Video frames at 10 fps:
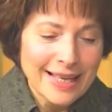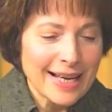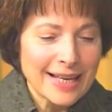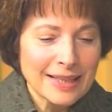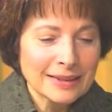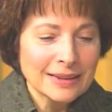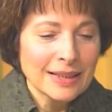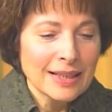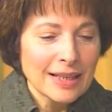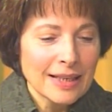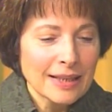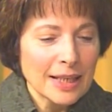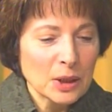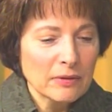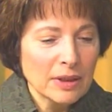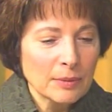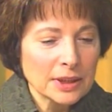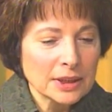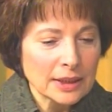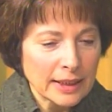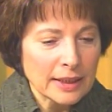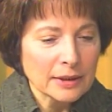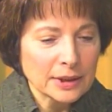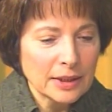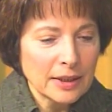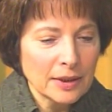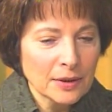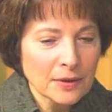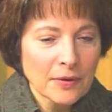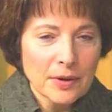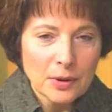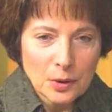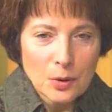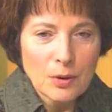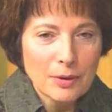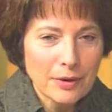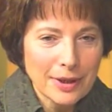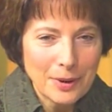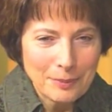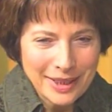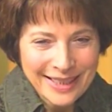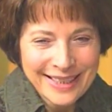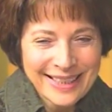And thank you very much. I think I'll stay here. You go on without me.